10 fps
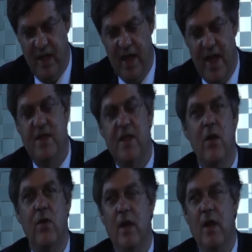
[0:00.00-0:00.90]
And
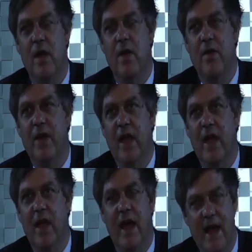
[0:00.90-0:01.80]
so the
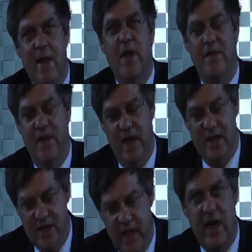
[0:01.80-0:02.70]
aim and the
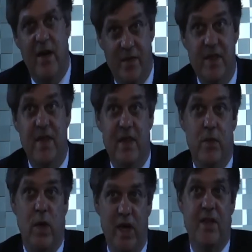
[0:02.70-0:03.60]
idea, and this is
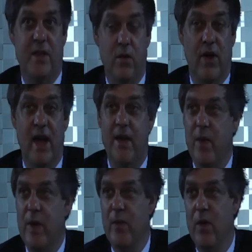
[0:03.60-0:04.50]
why it's so great that
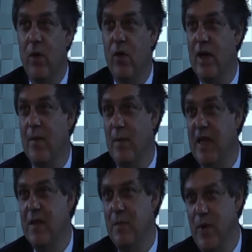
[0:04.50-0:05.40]
we all can meet
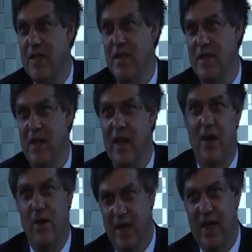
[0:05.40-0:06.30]
in presence here, or
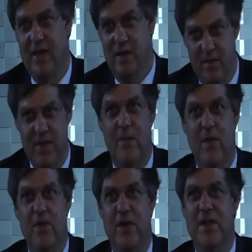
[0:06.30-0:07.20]
at least some of
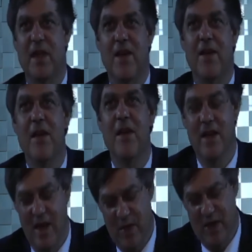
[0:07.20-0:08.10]
us
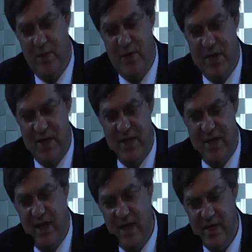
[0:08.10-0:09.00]
can meet in presence here,
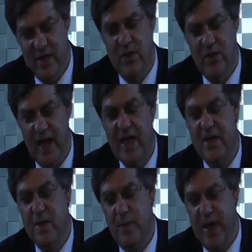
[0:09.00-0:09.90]
is to create a
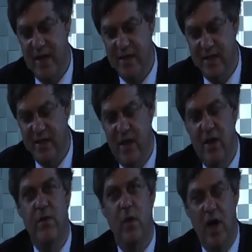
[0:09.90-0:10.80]
space
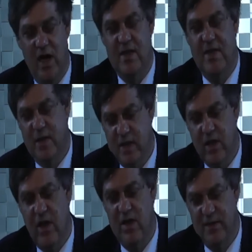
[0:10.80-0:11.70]
for us, for
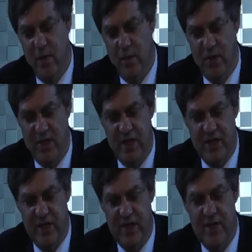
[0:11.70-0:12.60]
scholars, for
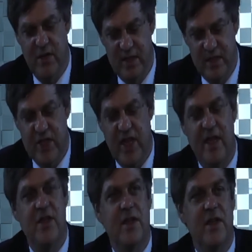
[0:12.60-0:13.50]
practitioners, to exchange
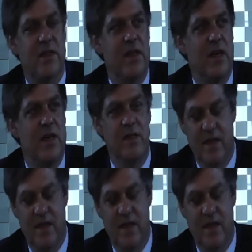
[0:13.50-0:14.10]
and discuss